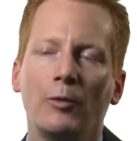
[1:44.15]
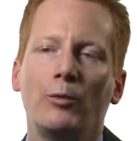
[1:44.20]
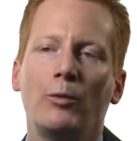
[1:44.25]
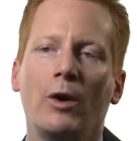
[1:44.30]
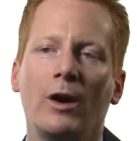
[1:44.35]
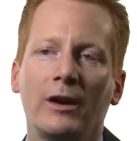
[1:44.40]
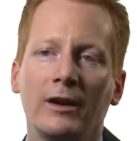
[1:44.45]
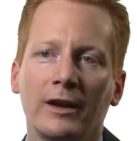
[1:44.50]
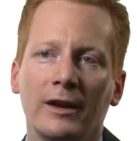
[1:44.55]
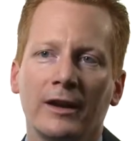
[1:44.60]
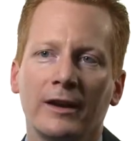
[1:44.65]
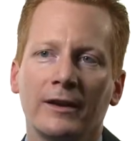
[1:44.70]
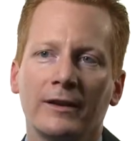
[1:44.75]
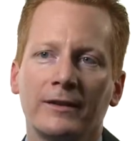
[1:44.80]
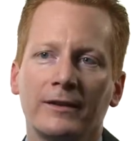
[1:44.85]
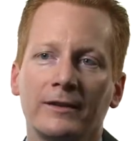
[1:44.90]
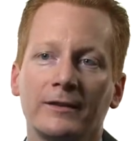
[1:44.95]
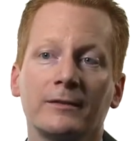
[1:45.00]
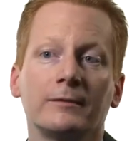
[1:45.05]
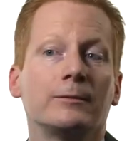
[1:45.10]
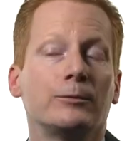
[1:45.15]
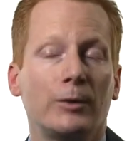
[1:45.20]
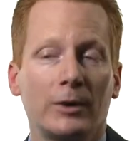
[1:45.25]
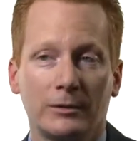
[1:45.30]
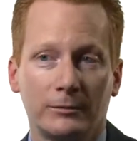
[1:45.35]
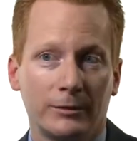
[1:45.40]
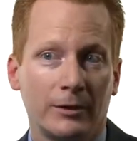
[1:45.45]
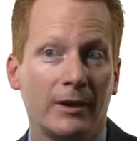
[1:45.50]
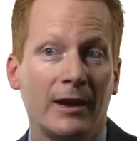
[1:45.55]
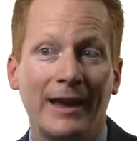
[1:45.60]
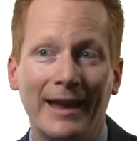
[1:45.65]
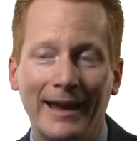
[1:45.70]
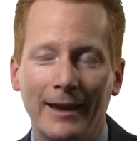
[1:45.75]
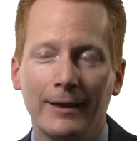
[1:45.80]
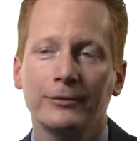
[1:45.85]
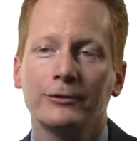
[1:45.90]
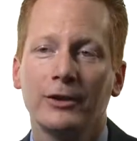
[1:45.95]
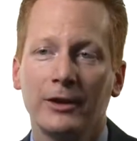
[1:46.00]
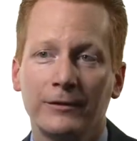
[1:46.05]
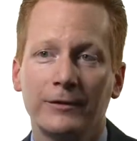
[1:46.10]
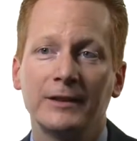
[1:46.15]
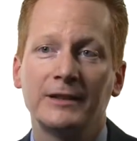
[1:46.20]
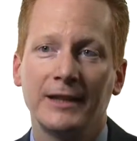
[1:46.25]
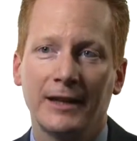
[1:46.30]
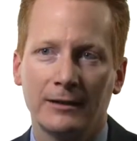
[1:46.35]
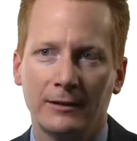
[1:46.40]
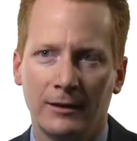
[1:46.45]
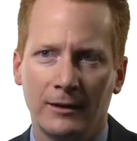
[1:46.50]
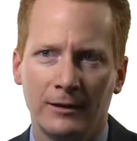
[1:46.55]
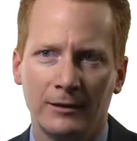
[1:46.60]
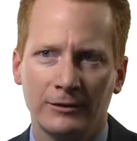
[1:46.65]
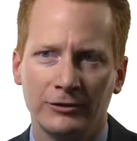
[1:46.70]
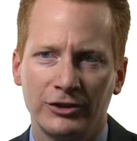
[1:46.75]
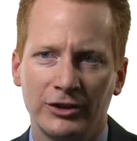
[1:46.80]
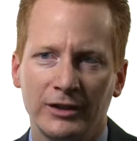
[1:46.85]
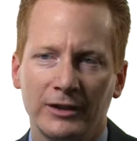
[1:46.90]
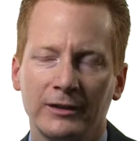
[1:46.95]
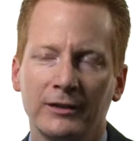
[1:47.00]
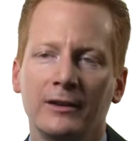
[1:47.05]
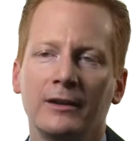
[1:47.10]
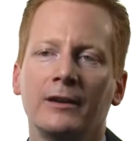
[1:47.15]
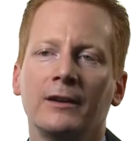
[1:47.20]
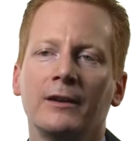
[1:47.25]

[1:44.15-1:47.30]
One is, well, you have to have the technology